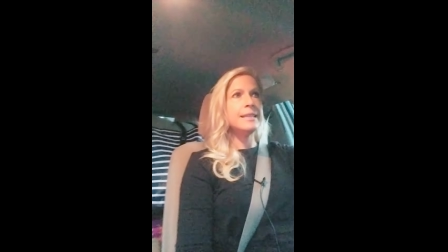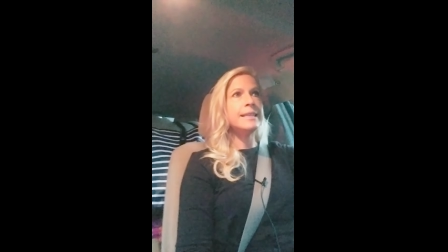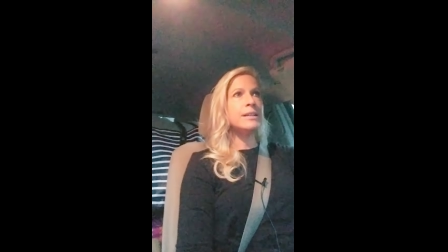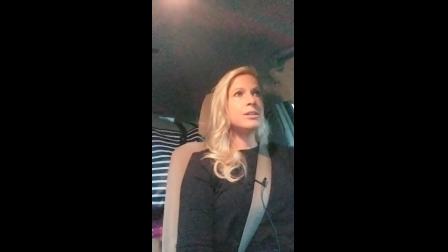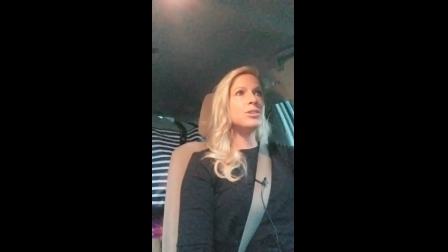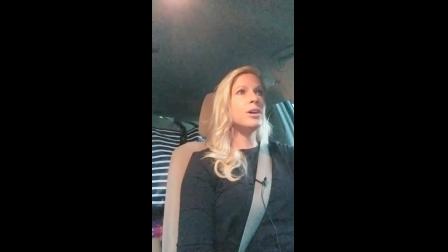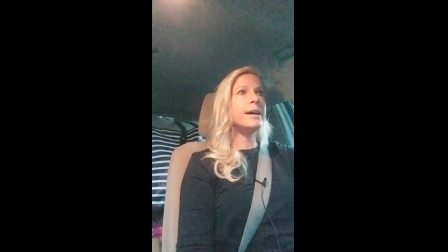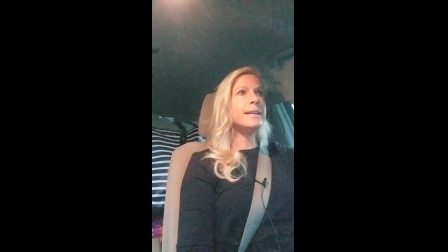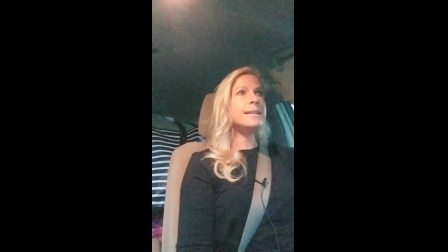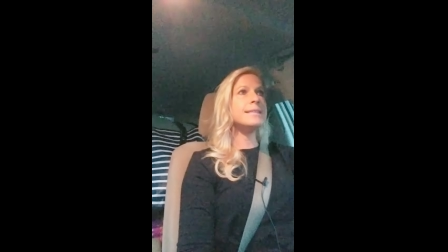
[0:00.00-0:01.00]
There's
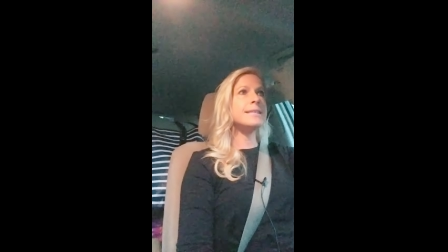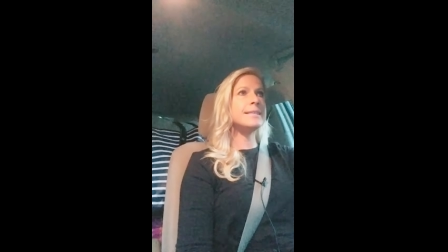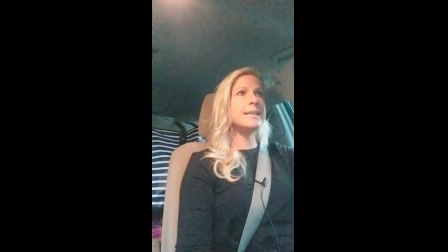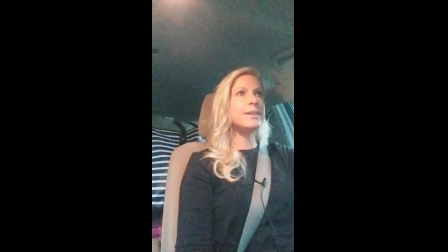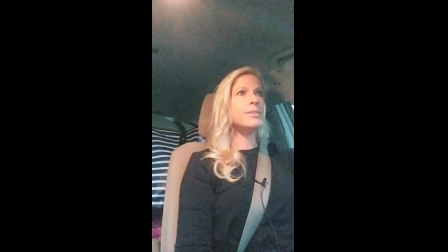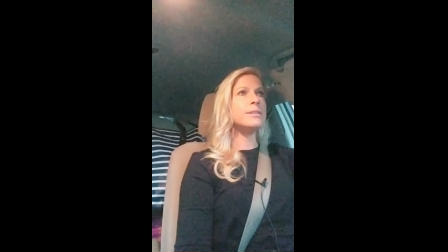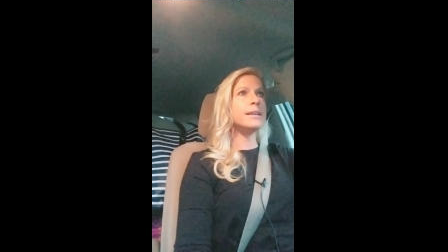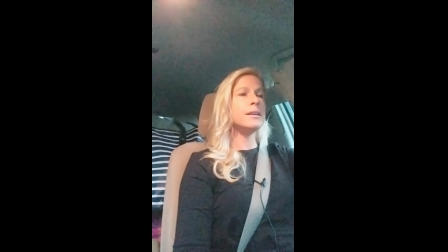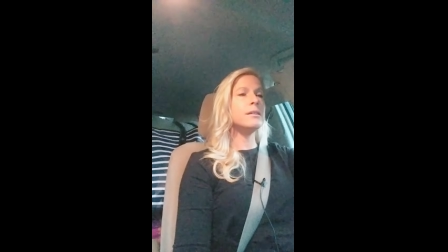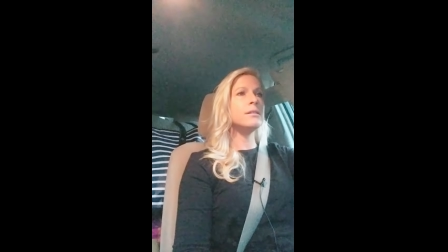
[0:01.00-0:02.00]
not
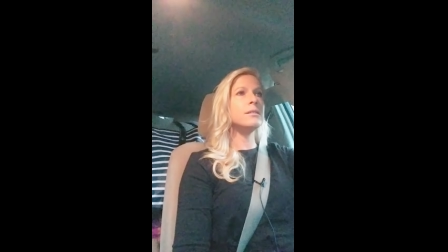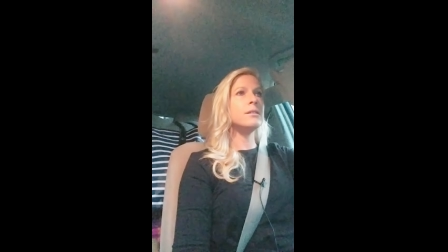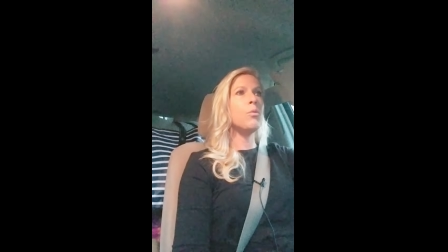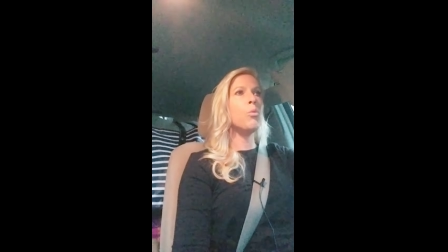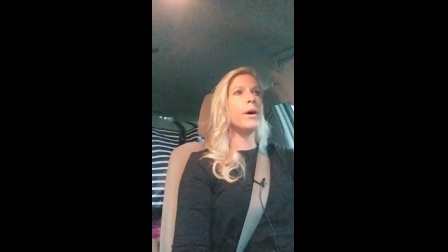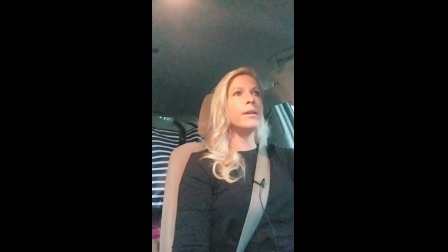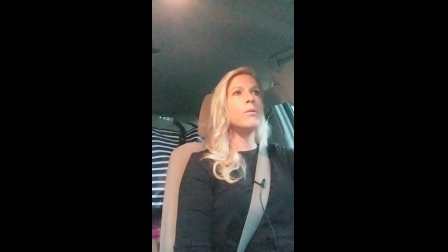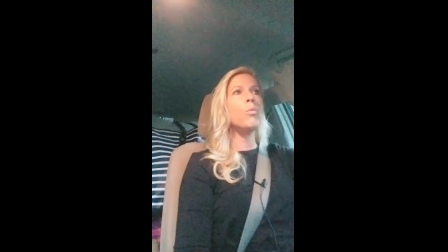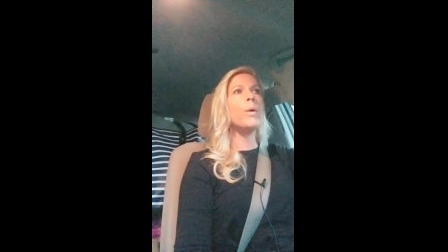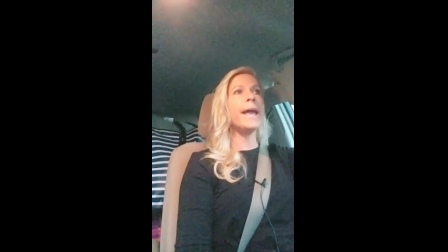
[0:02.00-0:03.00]
necessarily
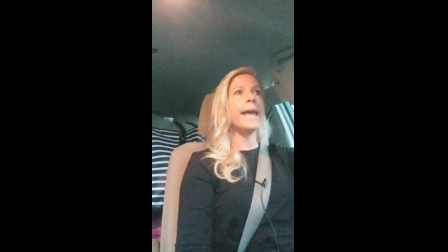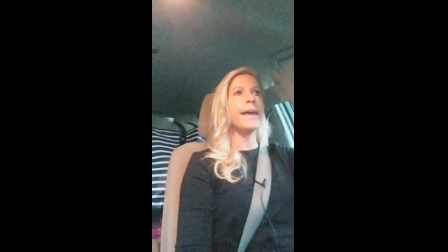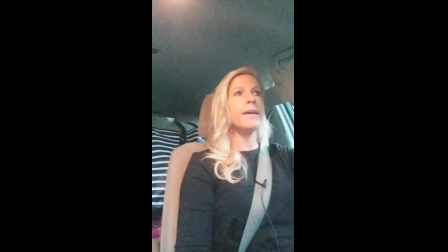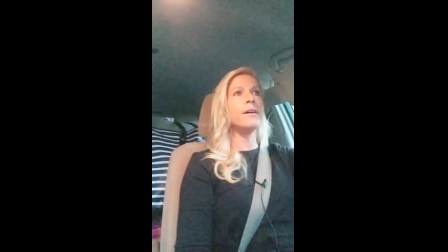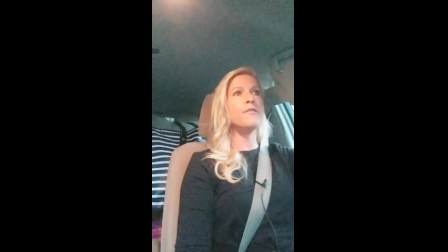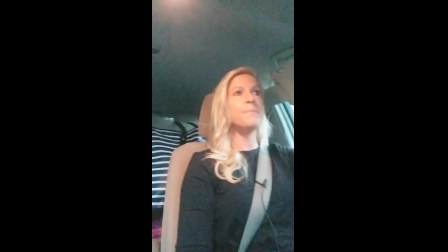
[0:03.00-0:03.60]
one way of